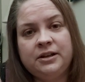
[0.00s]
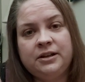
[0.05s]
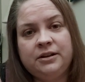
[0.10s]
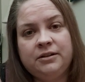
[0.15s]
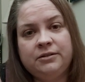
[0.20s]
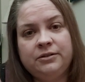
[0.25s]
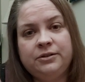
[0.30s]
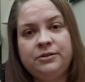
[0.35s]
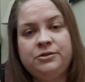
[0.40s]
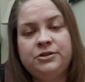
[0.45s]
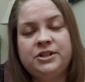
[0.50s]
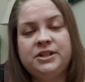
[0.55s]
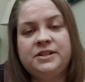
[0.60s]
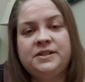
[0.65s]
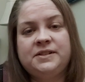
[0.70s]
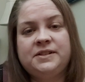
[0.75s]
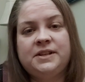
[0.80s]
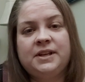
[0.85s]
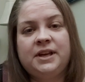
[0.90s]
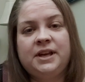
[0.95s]
your
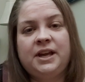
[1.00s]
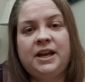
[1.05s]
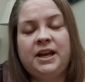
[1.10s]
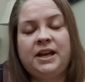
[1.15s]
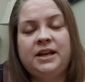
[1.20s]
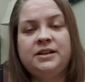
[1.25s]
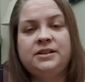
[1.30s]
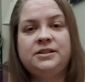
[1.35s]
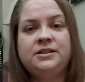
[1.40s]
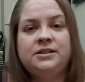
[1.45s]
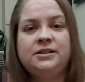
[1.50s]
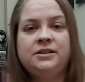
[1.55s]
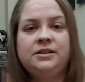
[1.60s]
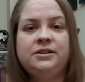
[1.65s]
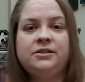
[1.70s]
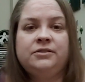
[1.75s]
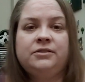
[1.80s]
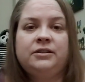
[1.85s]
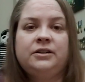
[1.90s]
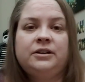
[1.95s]
illusions, and
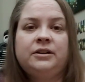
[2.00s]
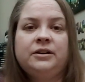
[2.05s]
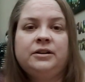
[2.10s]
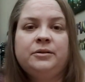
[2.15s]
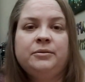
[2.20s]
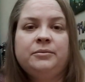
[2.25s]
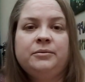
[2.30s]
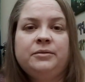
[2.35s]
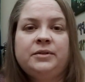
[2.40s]
you're